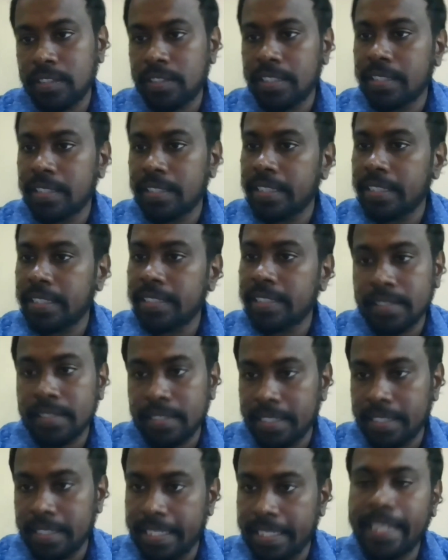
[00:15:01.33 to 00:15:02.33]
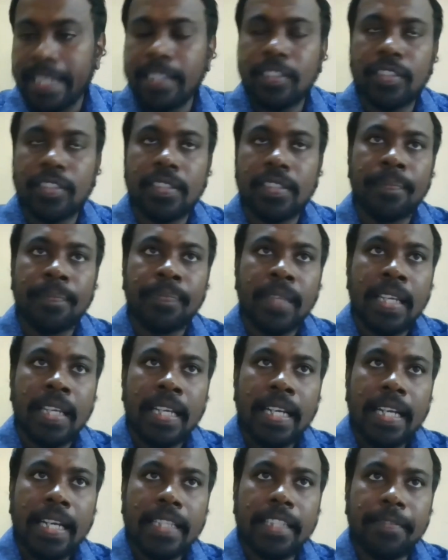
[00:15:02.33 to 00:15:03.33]
in recent decades
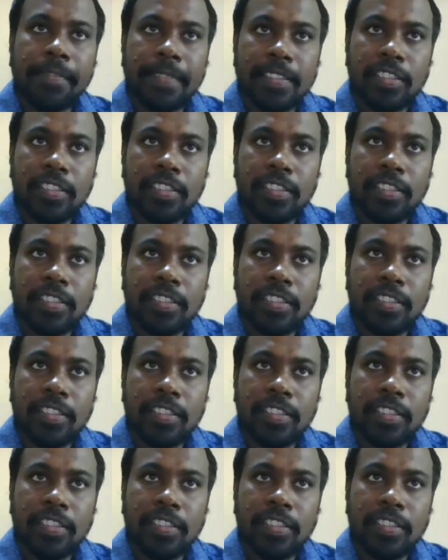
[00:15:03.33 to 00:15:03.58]
The first